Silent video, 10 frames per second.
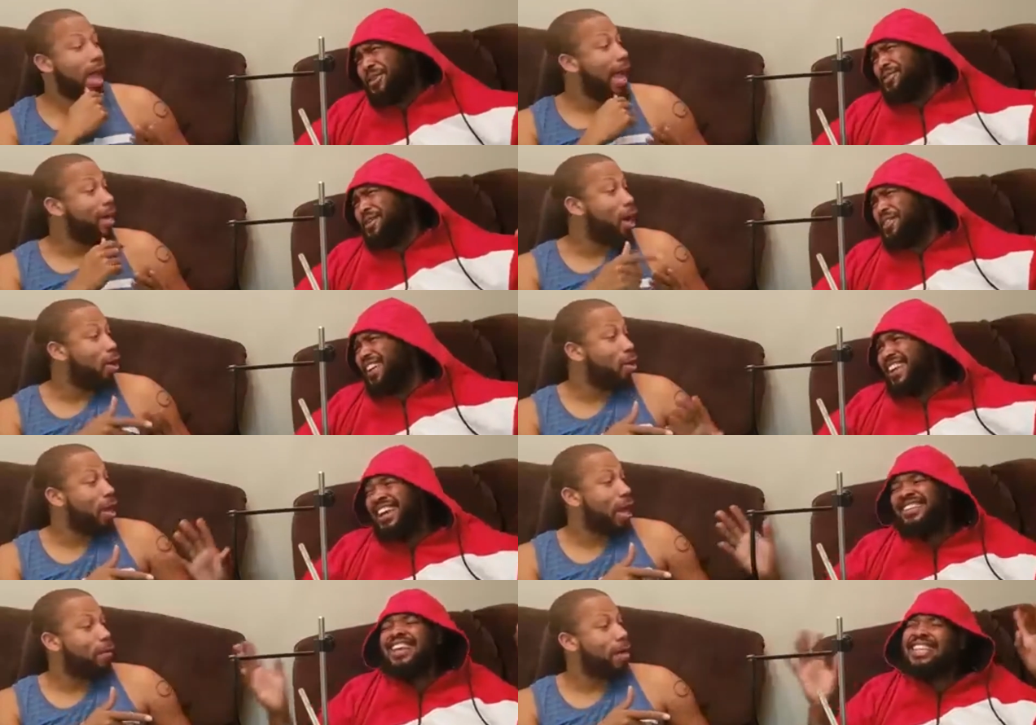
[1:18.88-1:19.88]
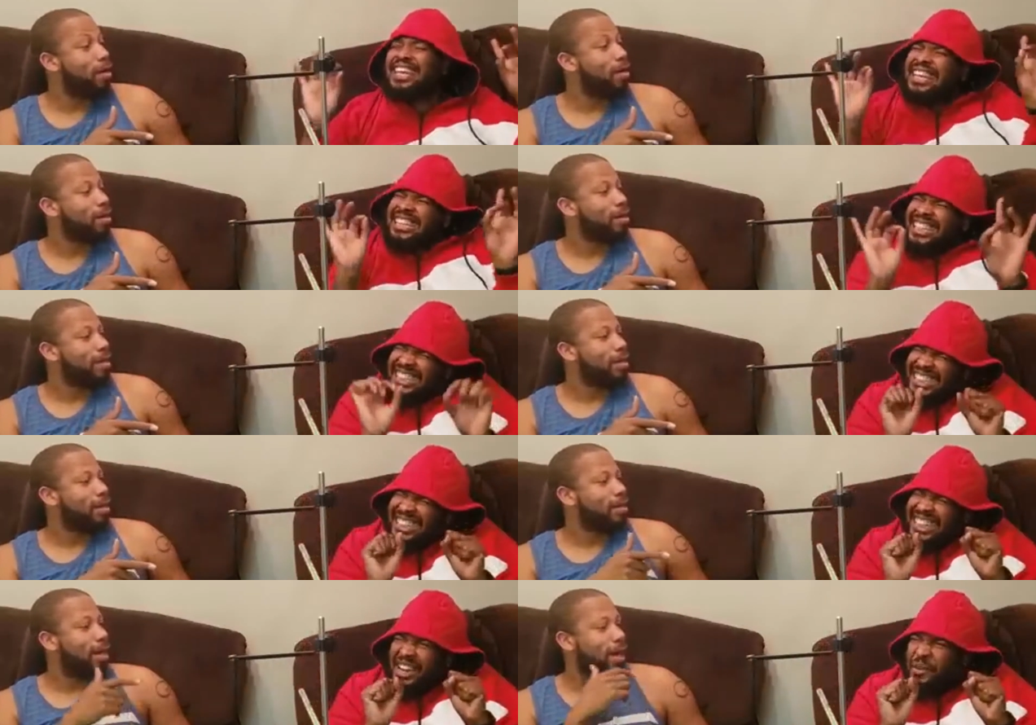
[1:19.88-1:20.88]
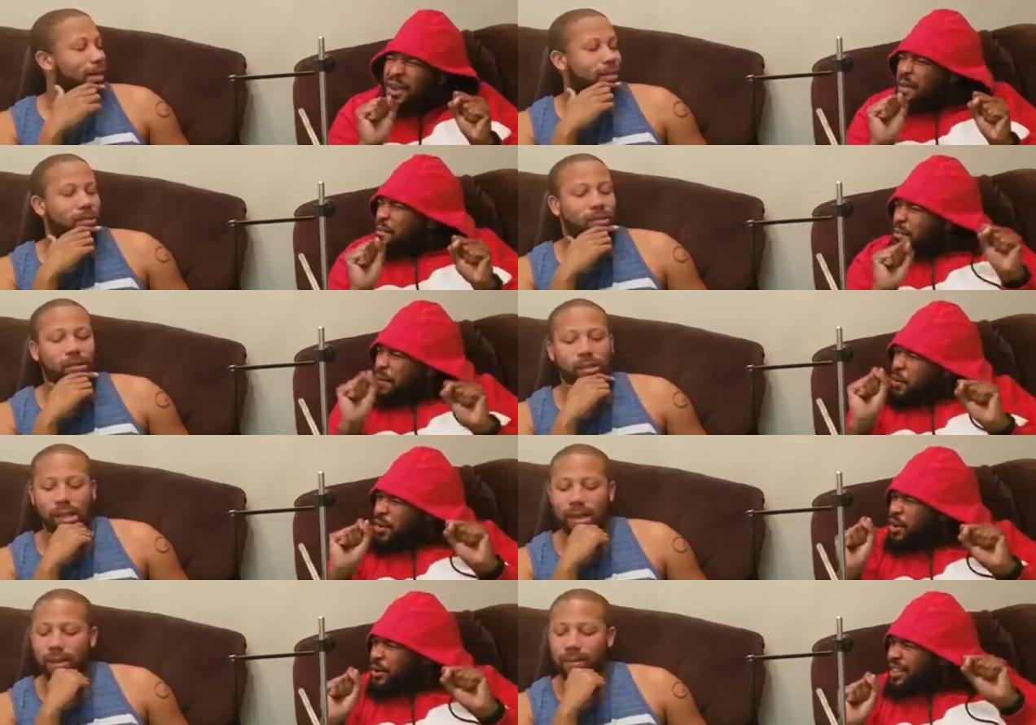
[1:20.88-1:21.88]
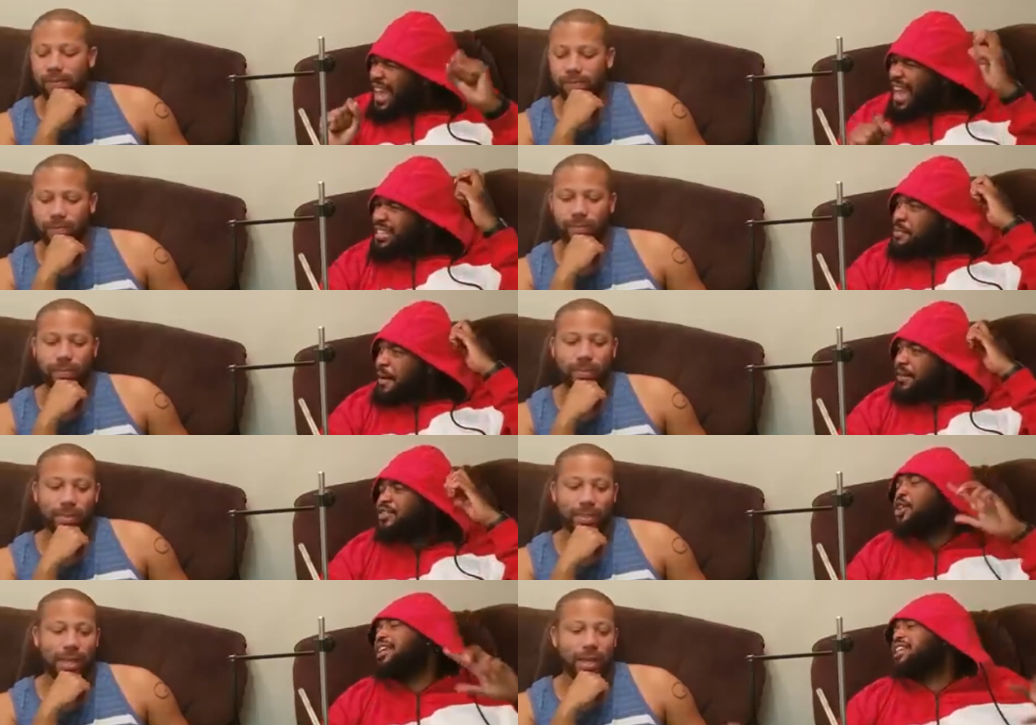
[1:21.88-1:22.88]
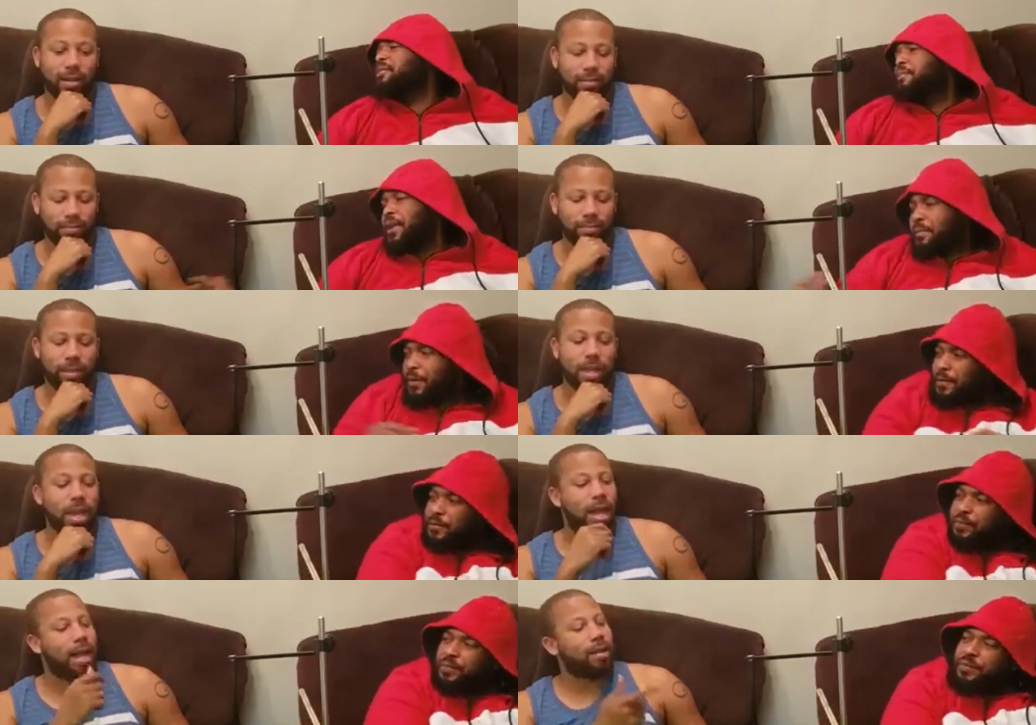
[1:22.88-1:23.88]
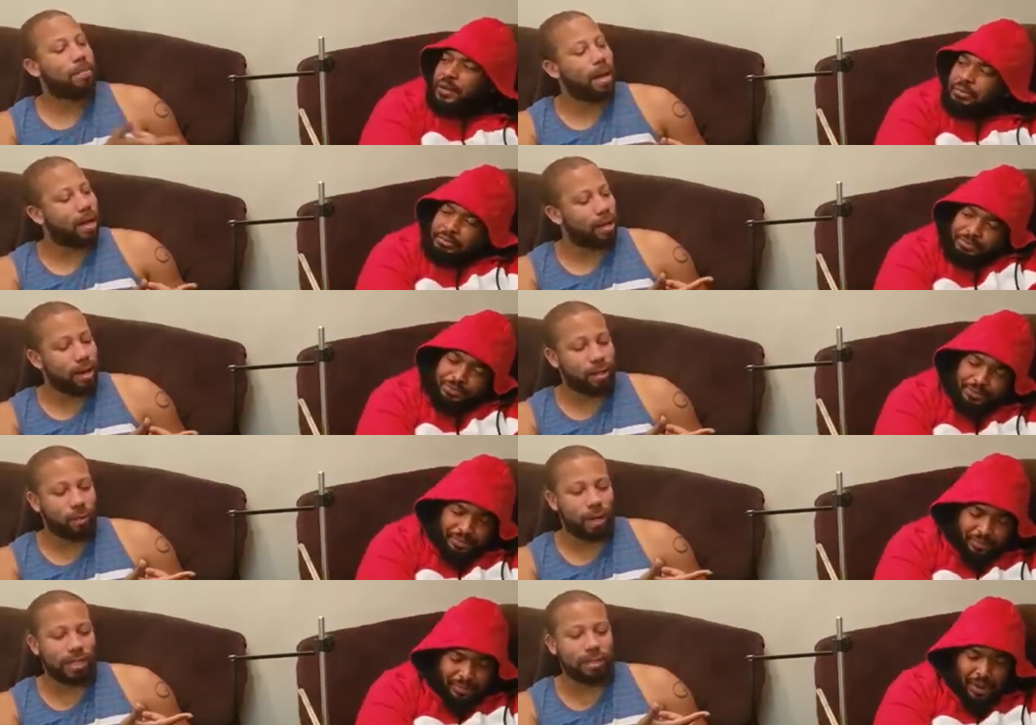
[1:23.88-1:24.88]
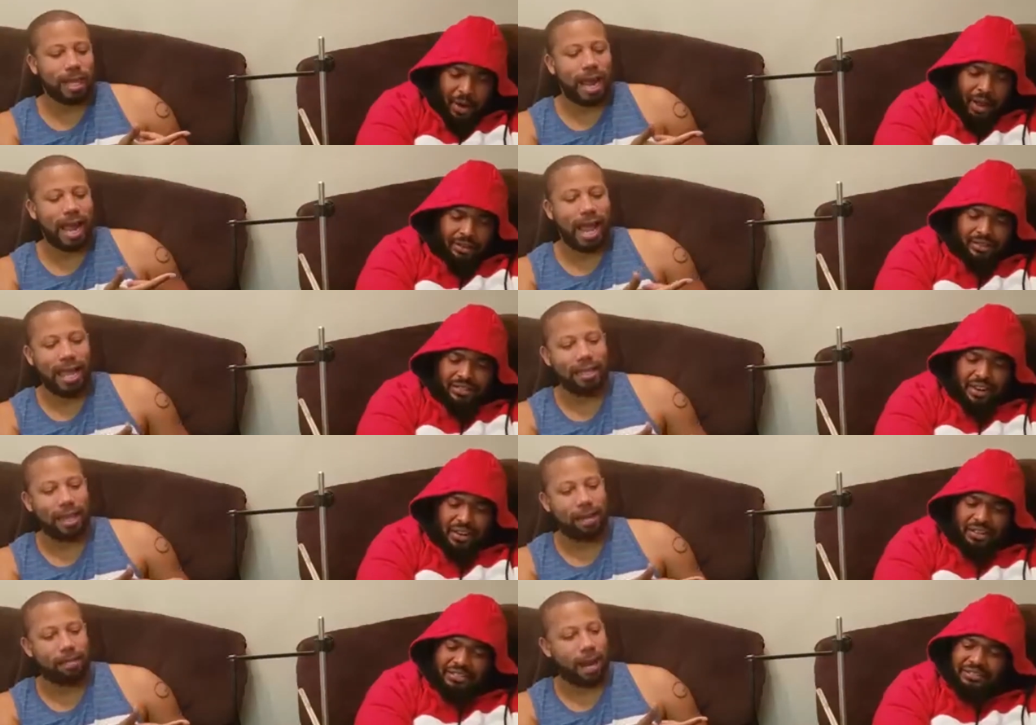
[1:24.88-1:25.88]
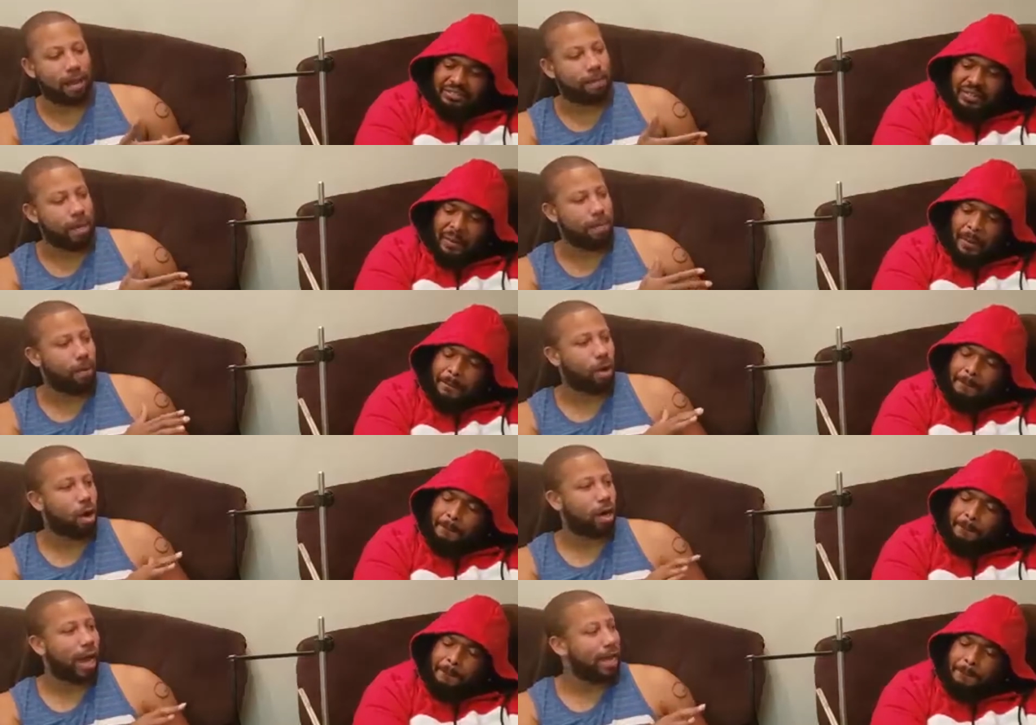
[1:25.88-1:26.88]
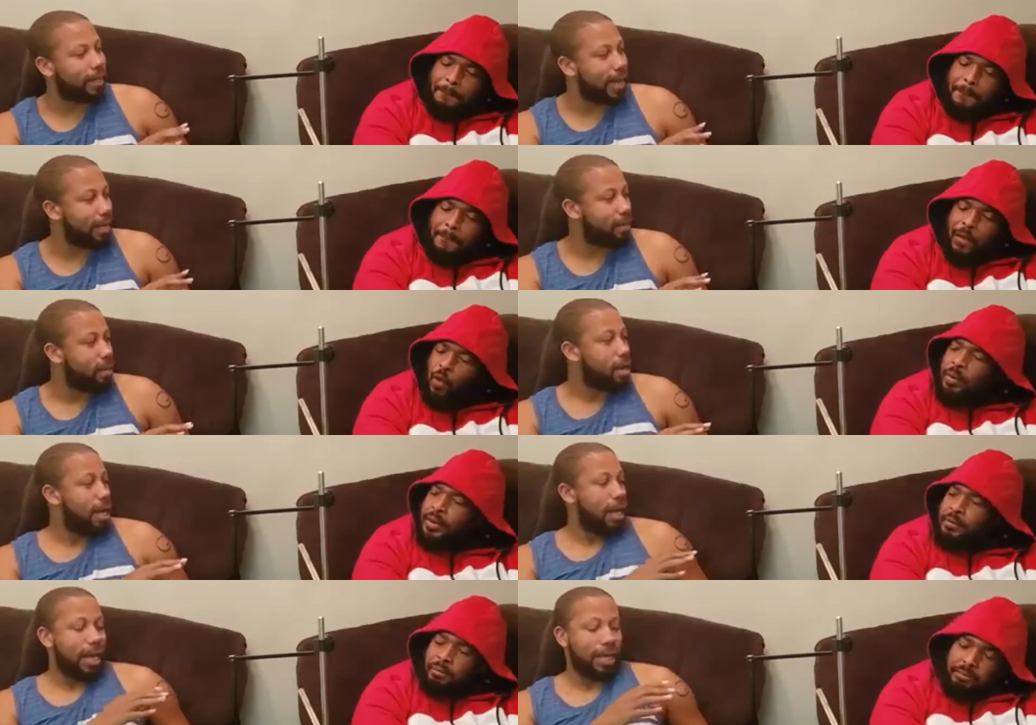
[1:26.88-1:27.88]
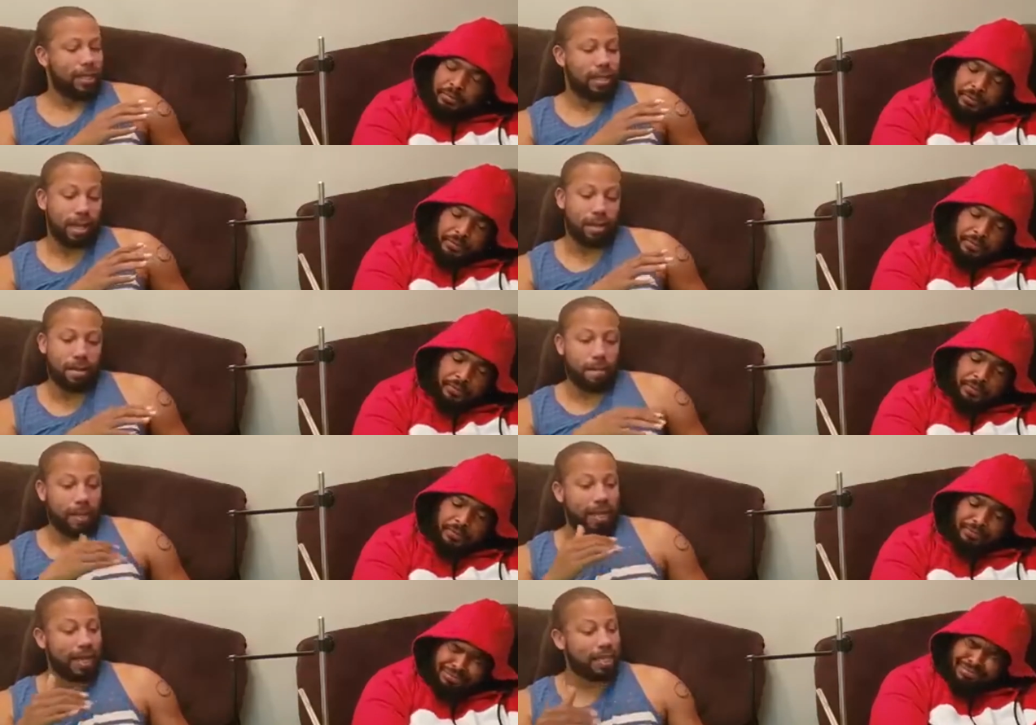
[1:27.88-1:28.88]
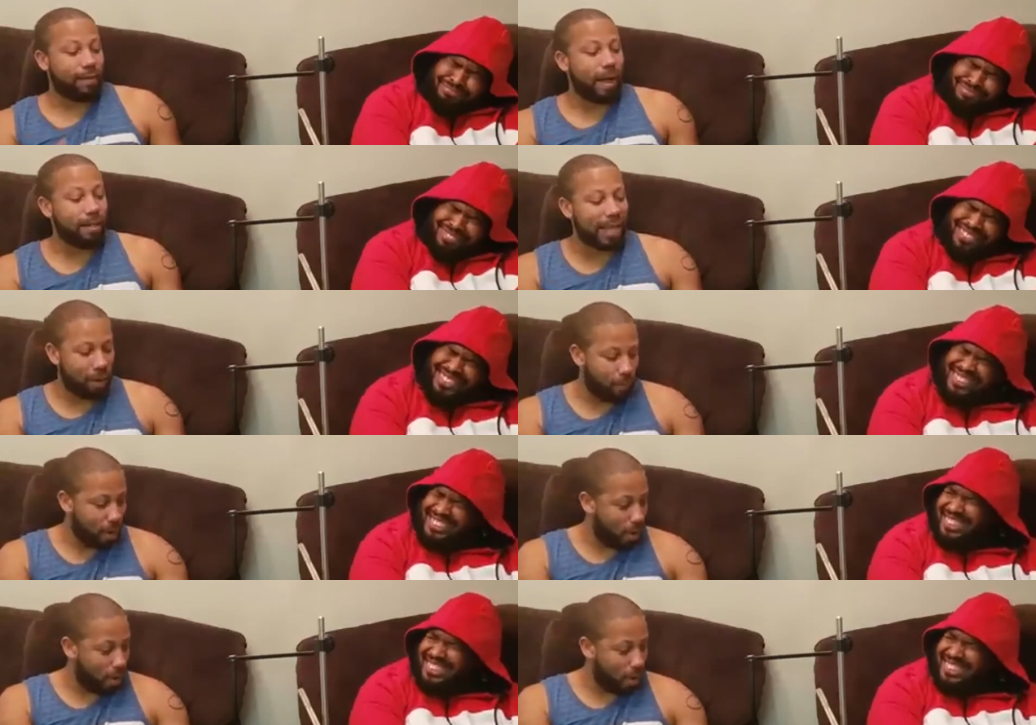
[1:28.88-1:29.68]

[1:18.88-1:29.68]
Speaker 1: was women. I said, ah, I don't want to be one of those cast, but so yeah. I said people.
Speaker 2: Uh, but another reason that I hate that like people are like that. Women. Yeah. Because if I said we